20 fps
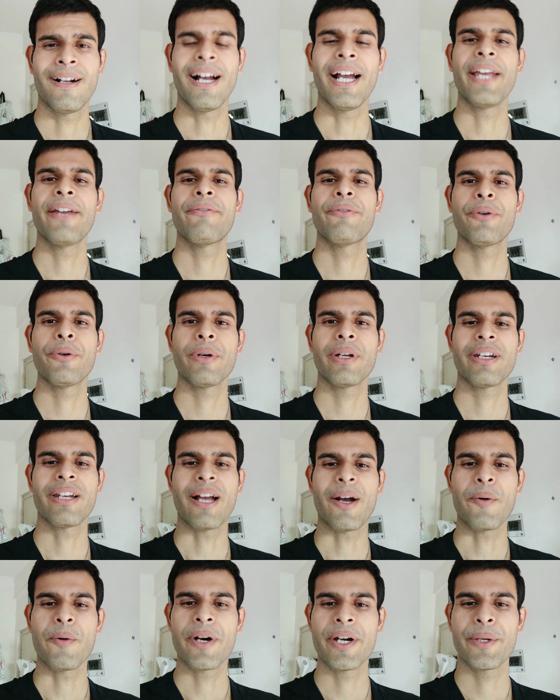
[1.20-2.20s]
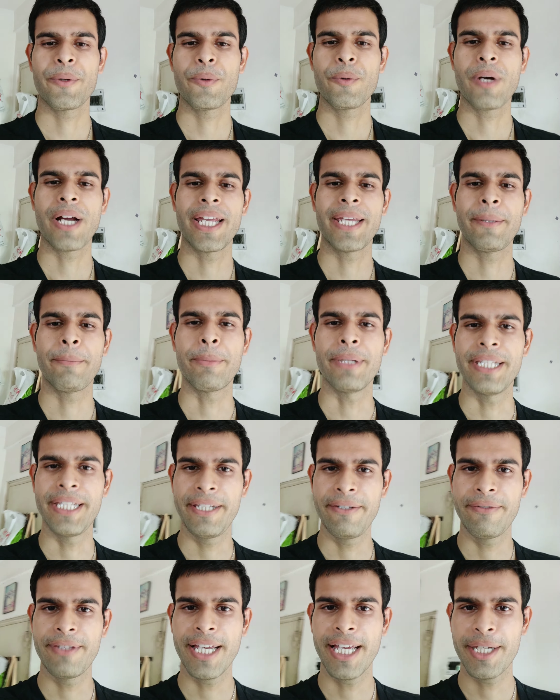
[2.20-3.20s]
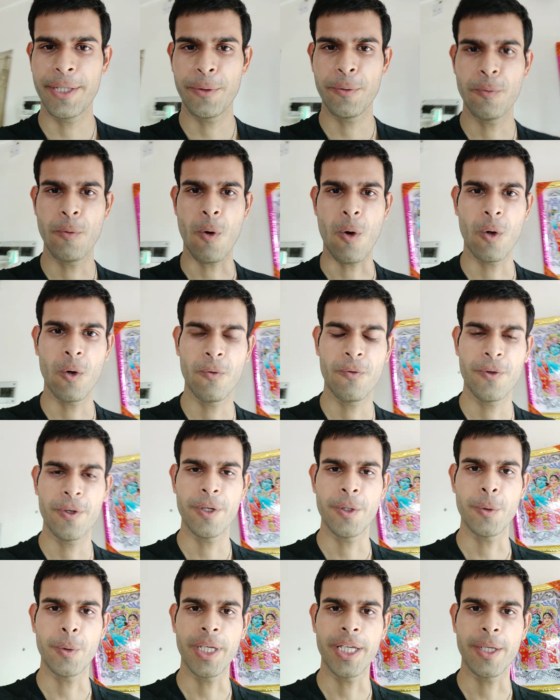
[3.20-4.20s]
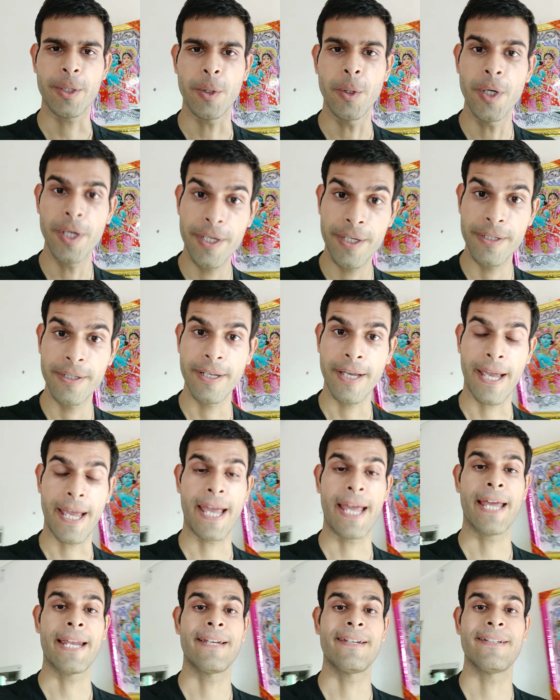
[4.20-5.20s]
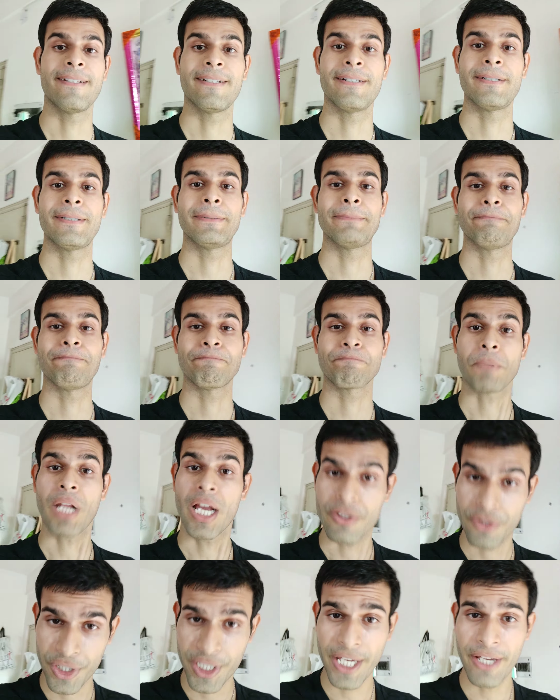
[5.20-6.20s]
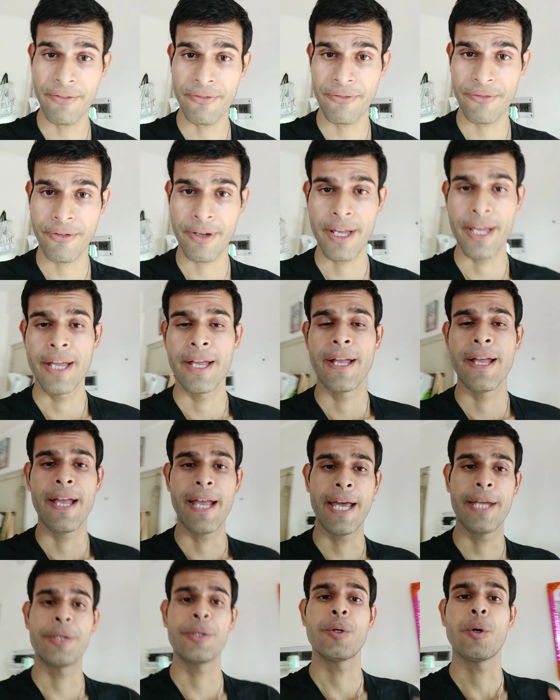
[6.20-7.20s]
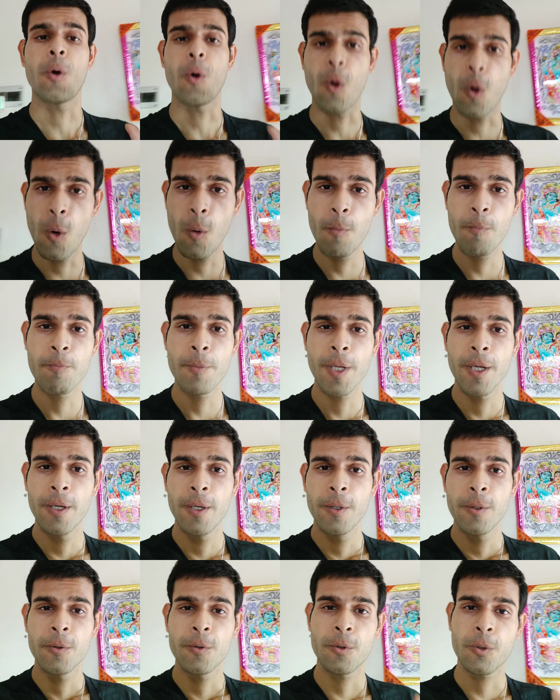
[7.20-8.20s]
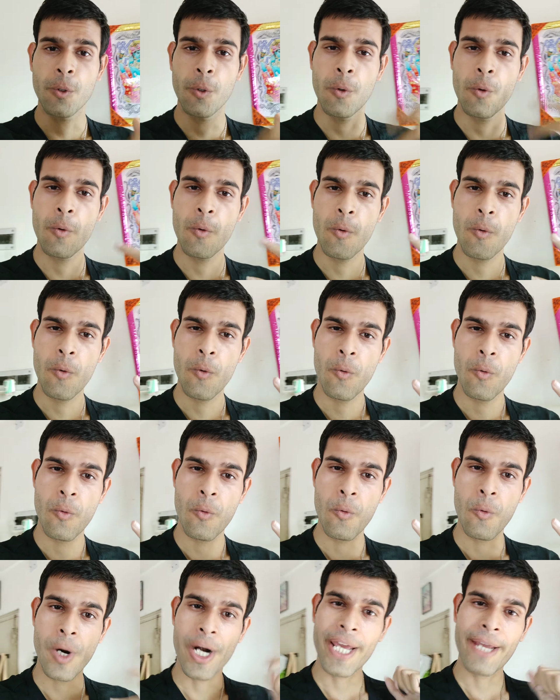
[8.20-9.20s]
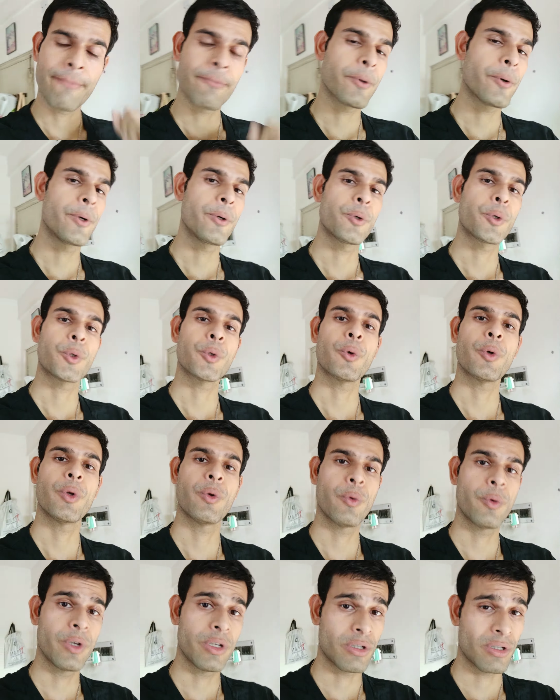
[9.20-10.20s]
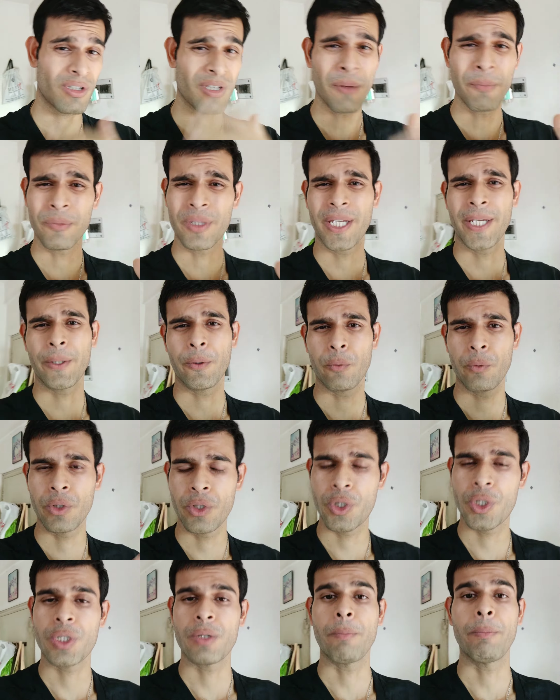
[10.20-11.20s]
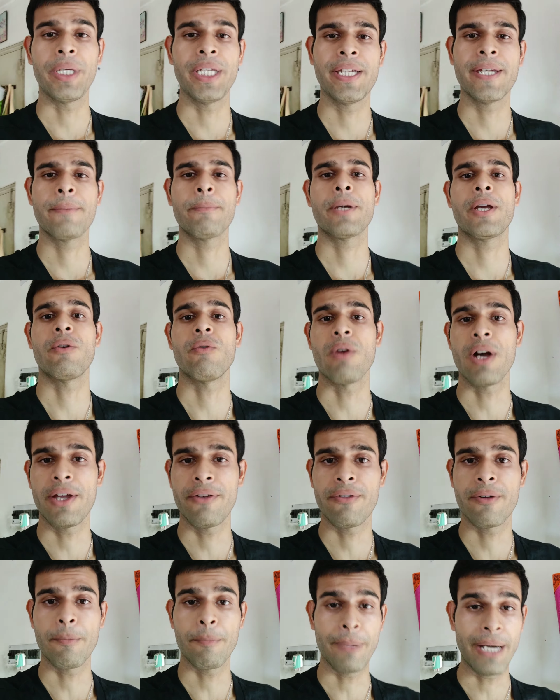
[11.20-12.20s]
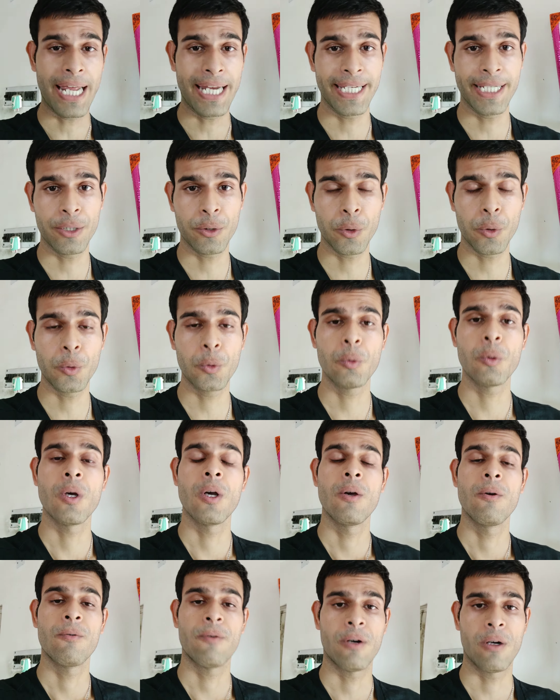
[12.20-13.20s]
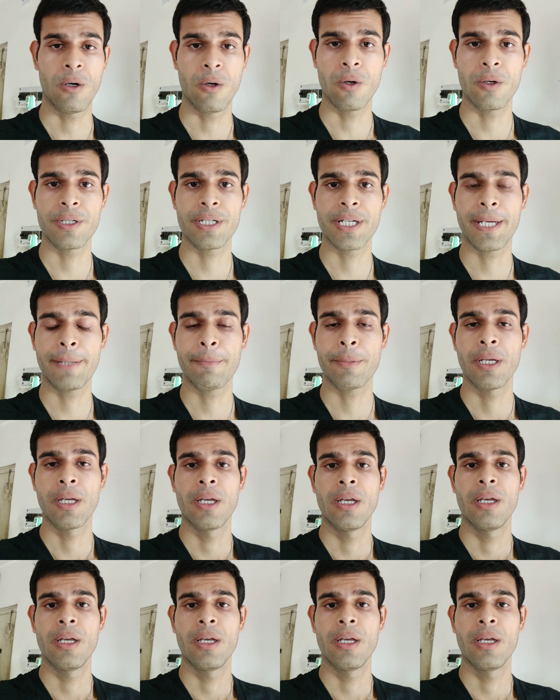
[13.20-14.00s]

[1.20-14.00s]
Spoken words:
Hi everyone, how are you? I believe that you all of you are doing good and are safe at your home. So what I am going to show you is something which me and my wife are planning to do for a long time,